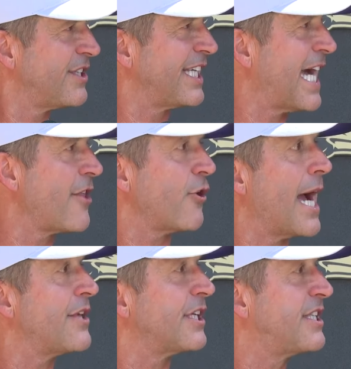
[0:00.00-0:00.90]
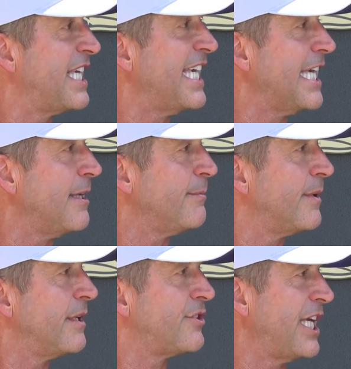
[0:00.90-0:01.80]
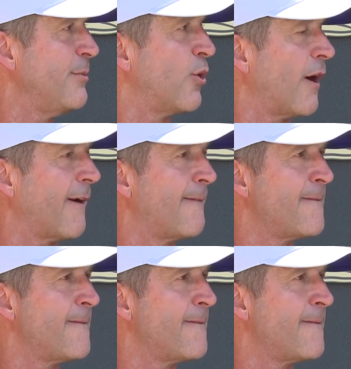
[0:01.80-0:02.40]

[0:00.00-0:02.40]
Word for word: together as a team, teamwork,